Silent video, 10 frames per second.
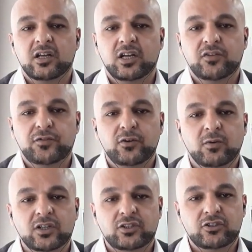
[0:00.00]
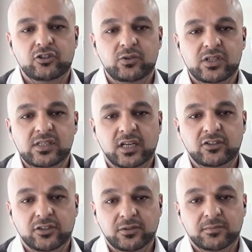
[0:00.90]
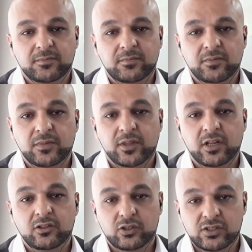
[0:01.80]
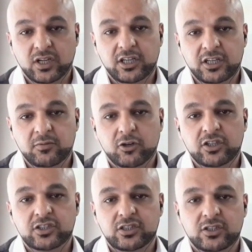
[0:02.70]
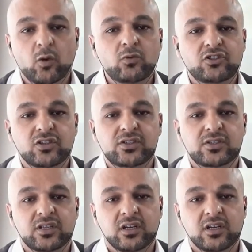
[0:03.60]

If you want to choose a center to study NEBOSH, don't just